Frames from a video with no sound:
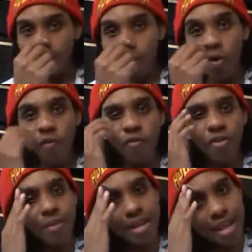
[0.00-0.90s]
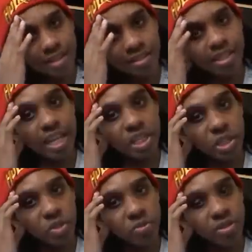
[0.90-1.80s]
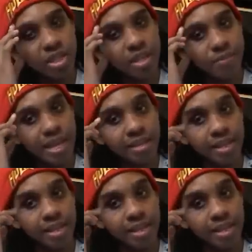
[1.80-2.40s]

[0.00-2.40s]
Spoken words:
Who from NXT do you see being